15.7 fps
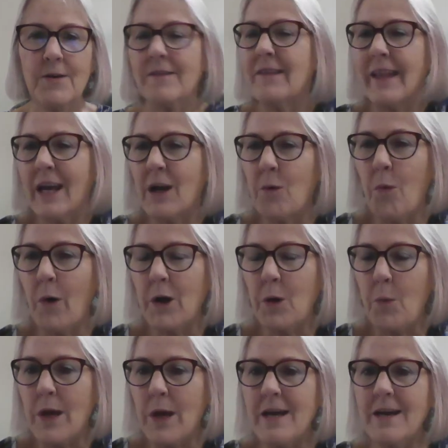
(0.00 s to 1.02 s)
like one a
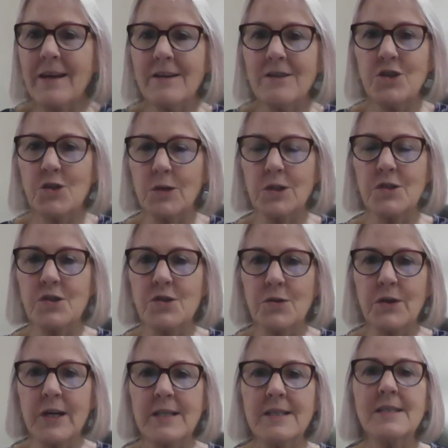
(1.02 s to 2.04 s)
week, short
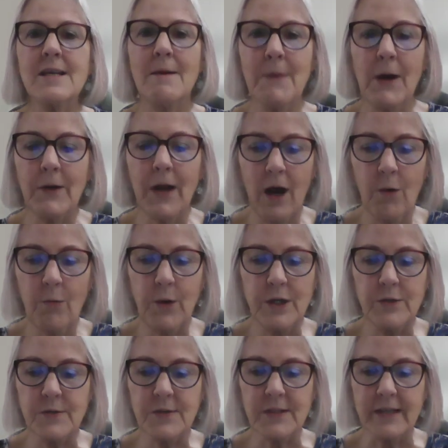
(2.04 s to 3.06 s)
stories about how we
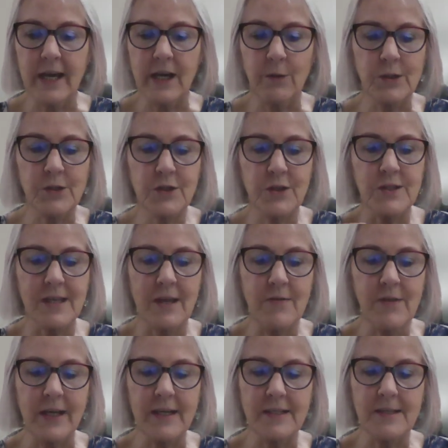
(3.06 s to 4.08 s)
use language, because I
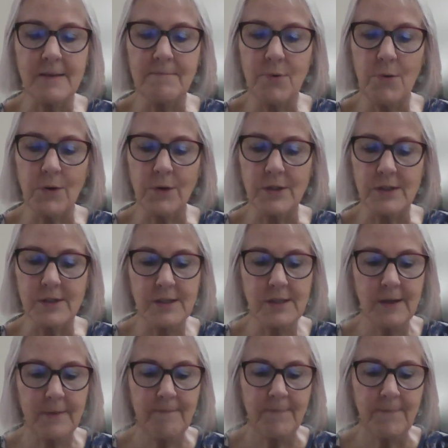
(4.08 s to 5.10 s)
think it's
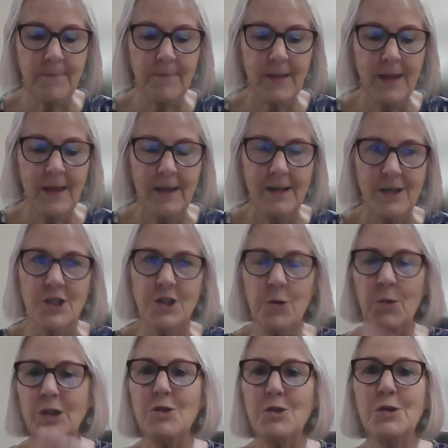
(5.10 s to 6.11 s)
important. So
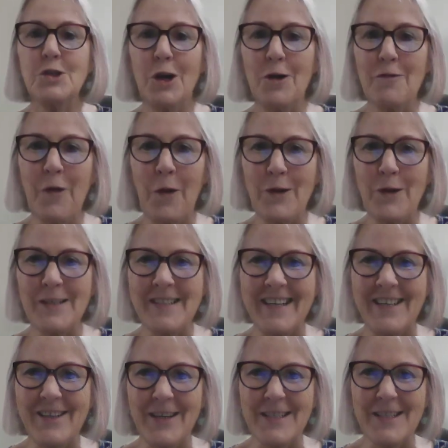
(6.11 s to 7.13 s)
once you start
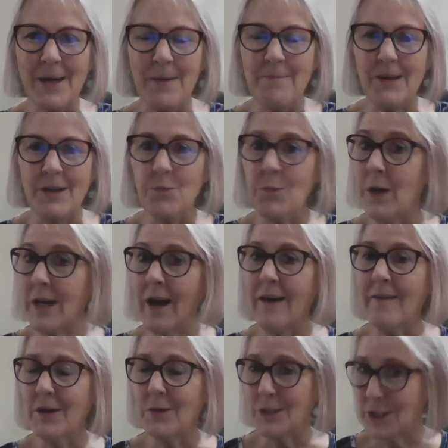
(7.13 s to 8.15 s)
focusing on something, we
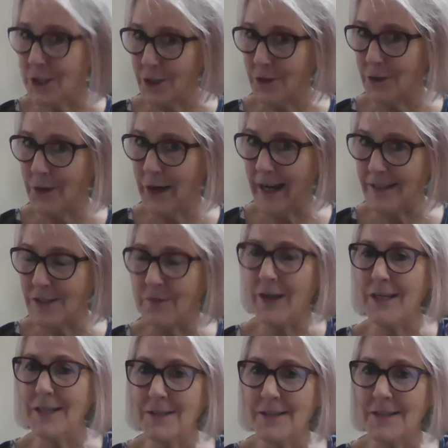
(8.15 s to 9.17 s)
have a reticular
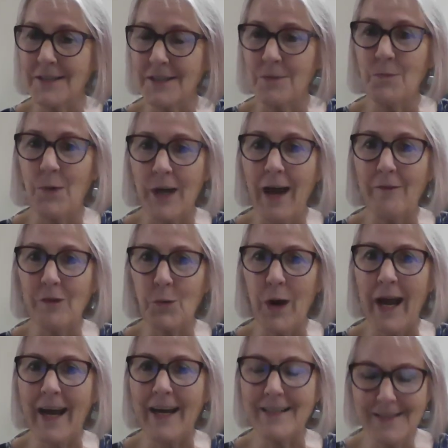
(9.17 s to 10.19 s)
activating system, we have a
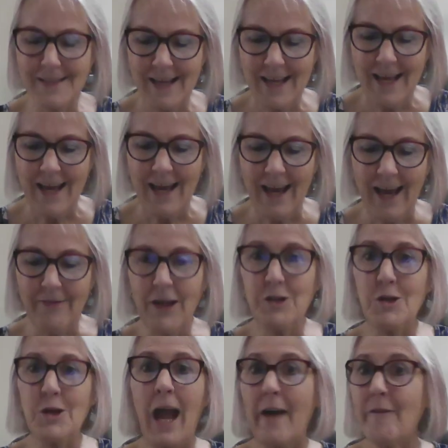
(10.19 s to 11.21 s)
RAS, and
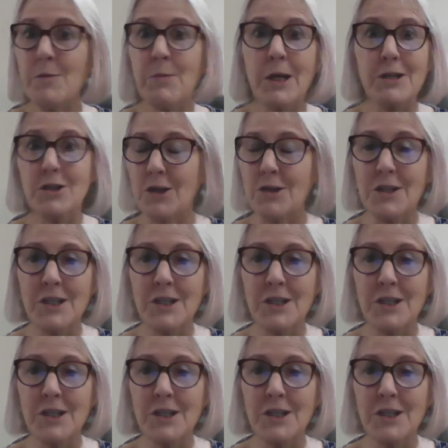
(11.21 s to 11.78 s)
then everybody starts